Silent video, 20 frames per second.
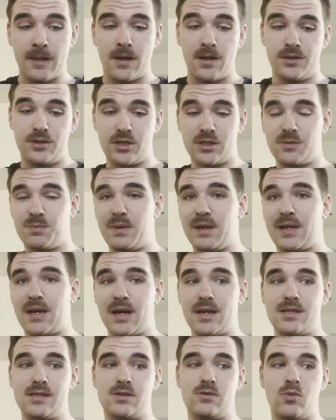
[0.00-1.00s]
Just
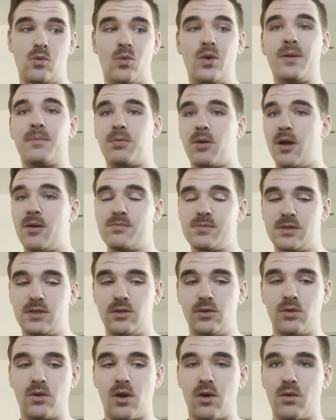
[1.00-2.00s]
because when problems
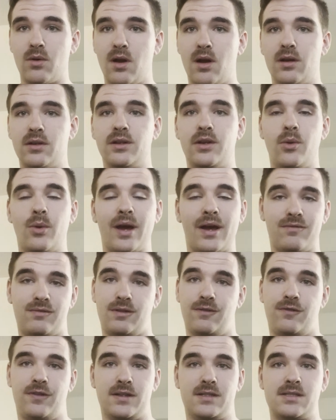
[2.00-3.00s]
do go wrong, you have
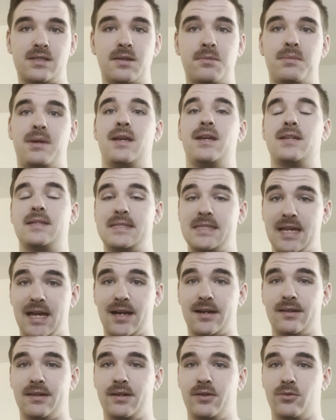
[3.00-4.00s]
to fix them
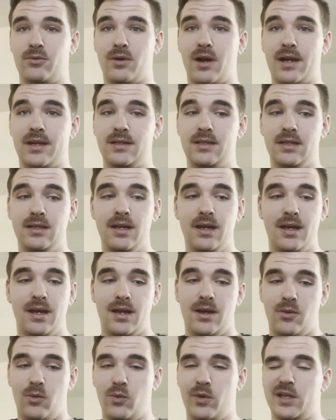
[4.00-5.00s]
exactly right.
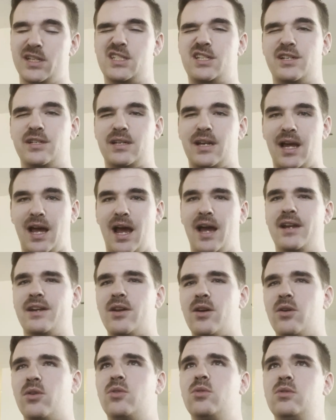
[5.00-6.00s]
Which I
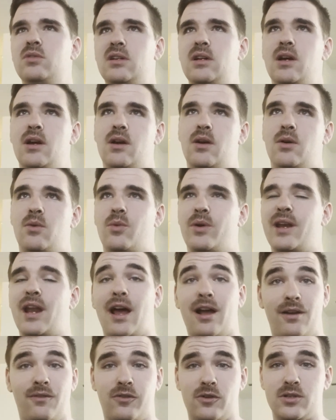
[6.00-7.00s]
know when
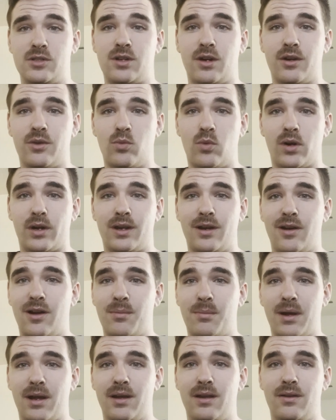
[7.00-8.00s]
I first started working
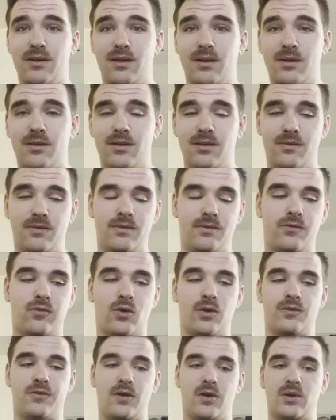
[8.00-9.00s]
on my
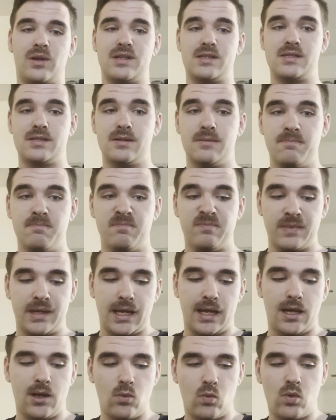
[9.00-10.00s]
Ford Focus,
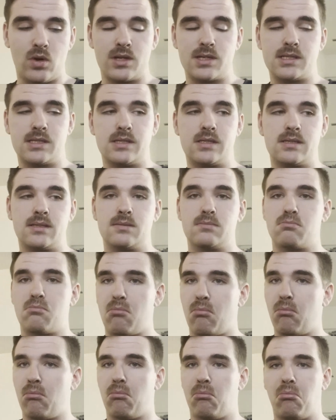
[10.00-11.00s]
it was
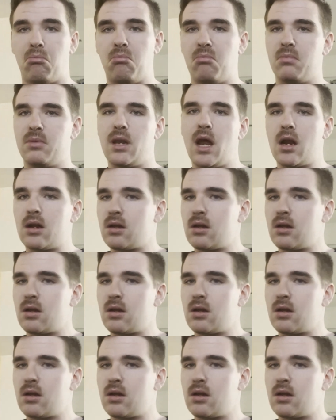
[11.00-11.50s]
not